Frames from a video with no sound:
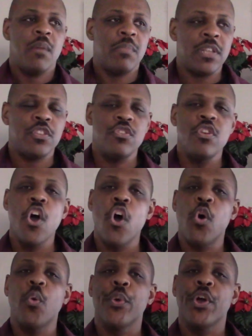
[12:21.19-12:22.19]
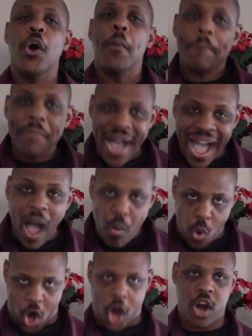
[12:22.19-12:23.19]
but no real
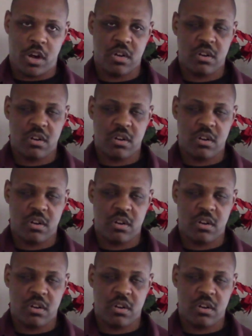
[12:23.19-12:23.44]
power.